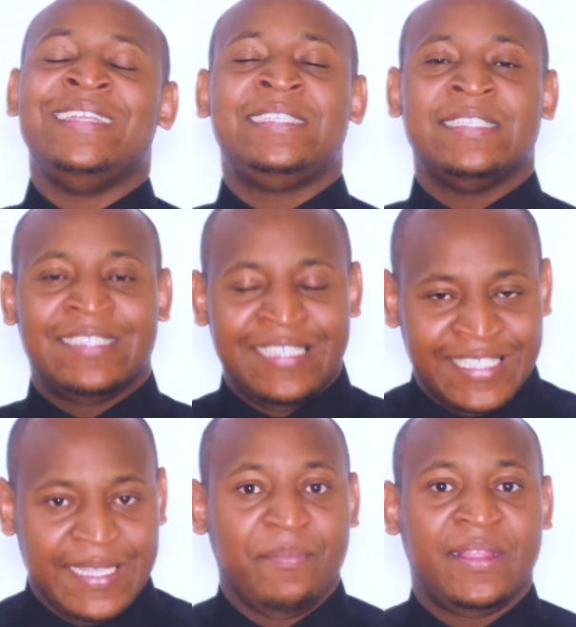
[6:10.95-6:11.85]
It is the
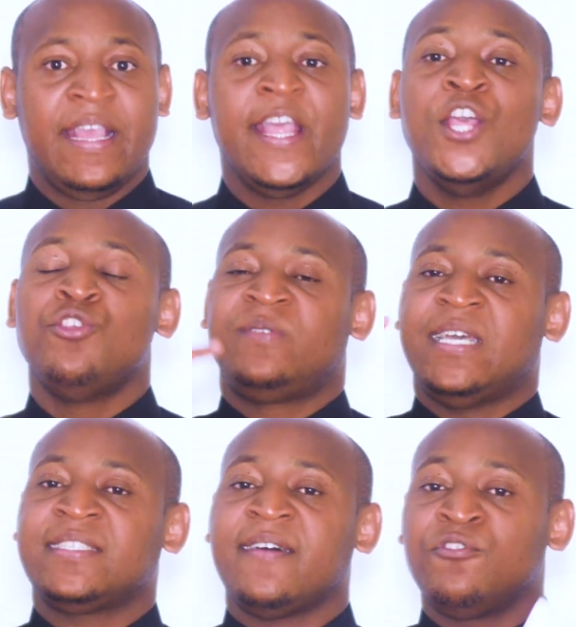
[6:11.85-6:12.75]
same thing. You
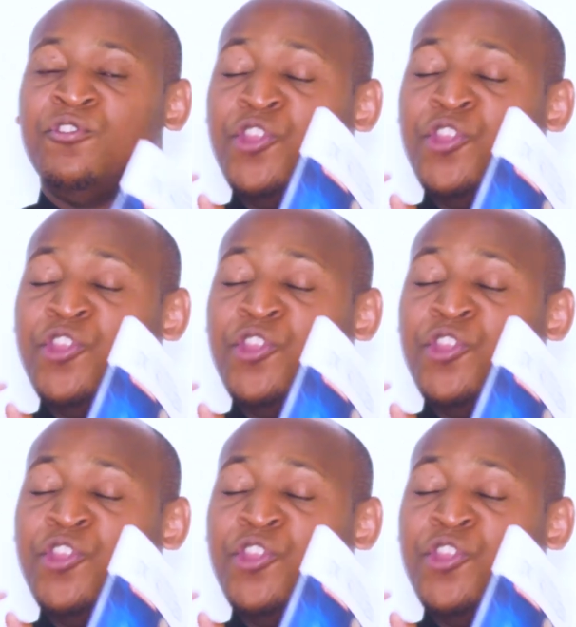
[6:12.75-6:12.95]
just have to